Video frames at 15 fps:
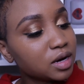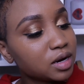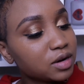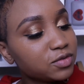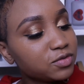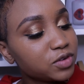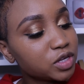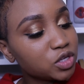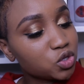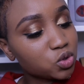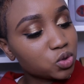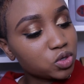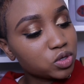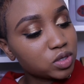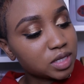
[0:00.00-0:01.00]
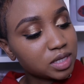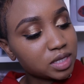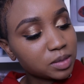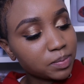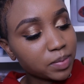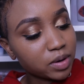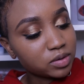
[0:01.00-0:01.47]
Face Studio Setting
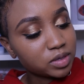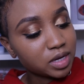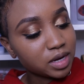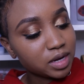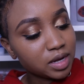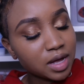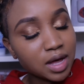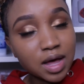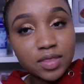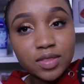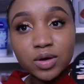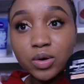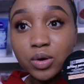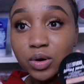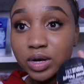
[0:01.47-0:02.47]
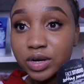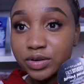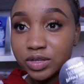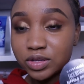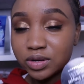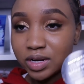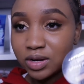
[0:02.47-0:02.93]
Powder. The only
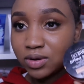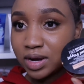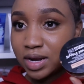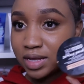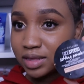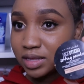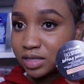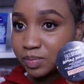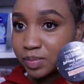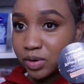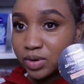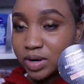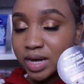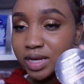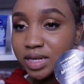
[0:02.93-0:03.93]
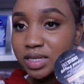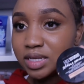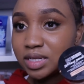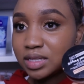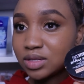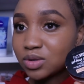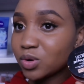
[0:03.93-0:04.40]
reason I don't like this powder, it
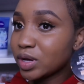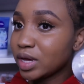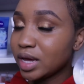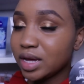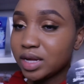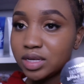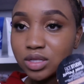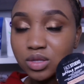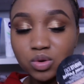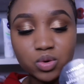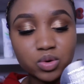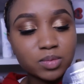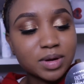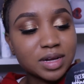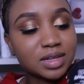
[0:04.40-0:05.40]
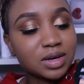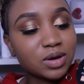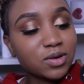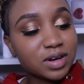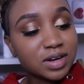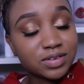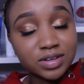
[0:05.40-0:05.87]
is okay, it's good, but the
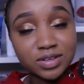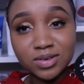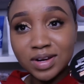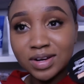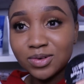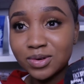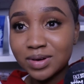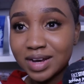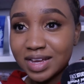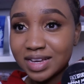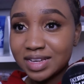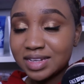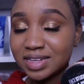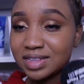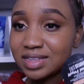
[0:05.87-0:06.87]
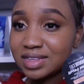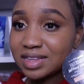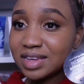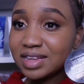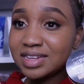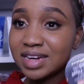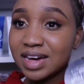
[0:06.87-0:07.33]
only reason I don't like it is
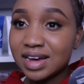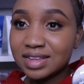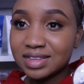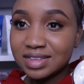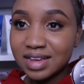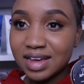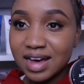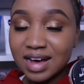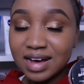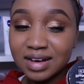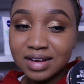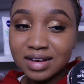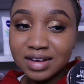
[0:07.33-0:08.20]
it has a